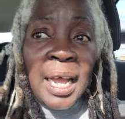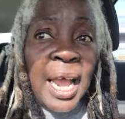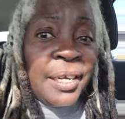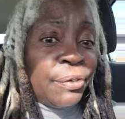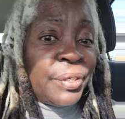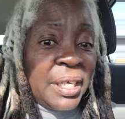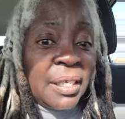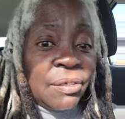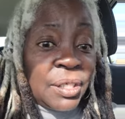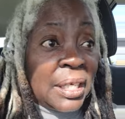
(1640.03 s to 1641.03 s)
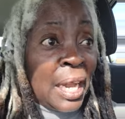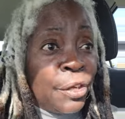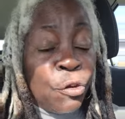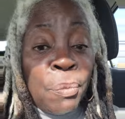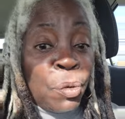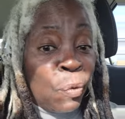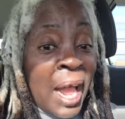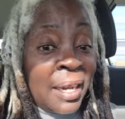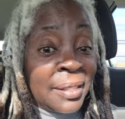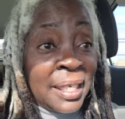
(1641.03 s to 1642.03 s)
and your dignity and your
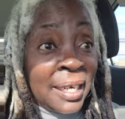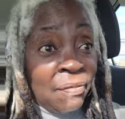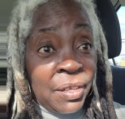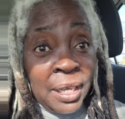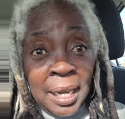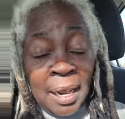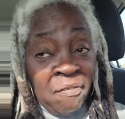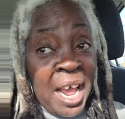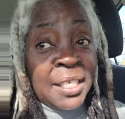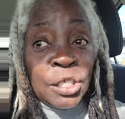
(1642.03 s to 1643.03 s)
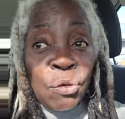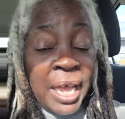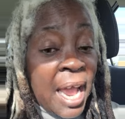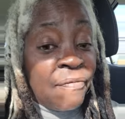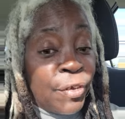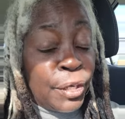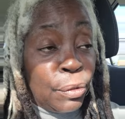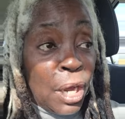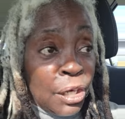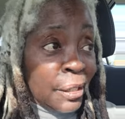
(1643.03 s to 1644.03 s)
morality. And if, if that's okay for
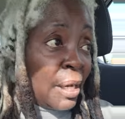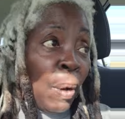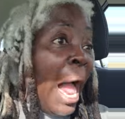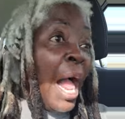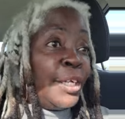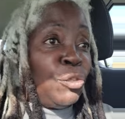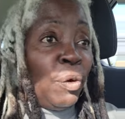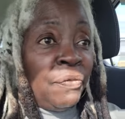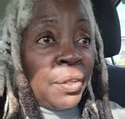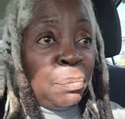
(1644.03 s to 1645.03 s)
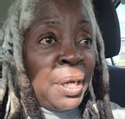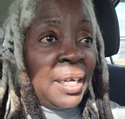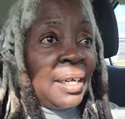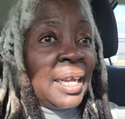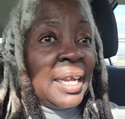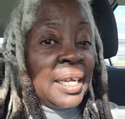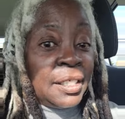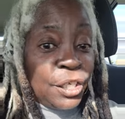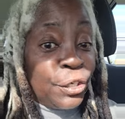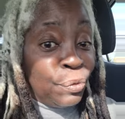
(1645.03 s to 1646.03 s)
you, you say, well, I'll do it for the money
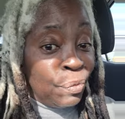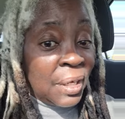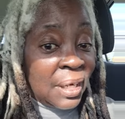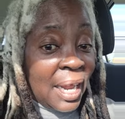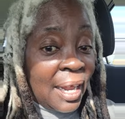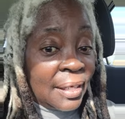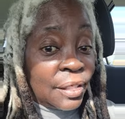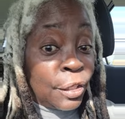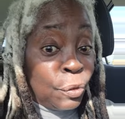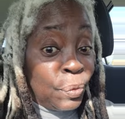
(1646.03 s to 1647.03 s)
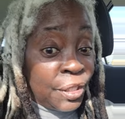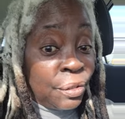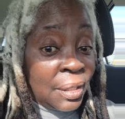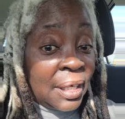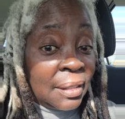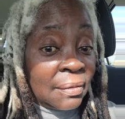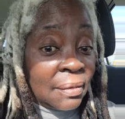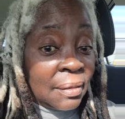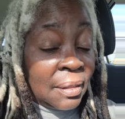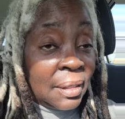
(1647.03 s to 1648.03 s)
until you realize you wish you
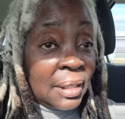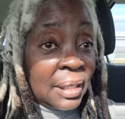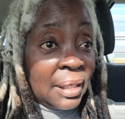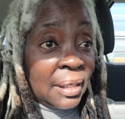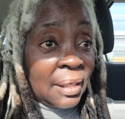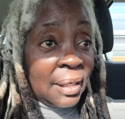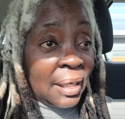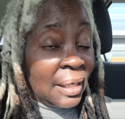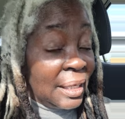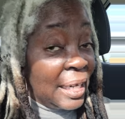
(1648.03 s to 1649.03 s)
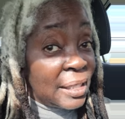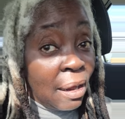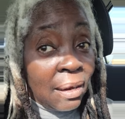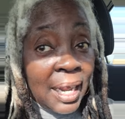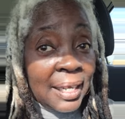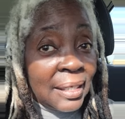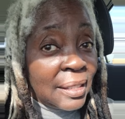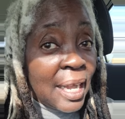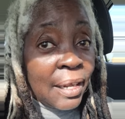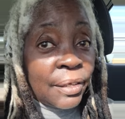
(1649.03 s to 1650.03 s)
didn't. That's all I can
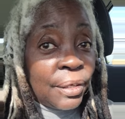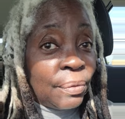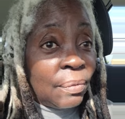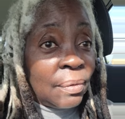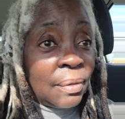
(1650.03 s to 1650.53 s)
tell you.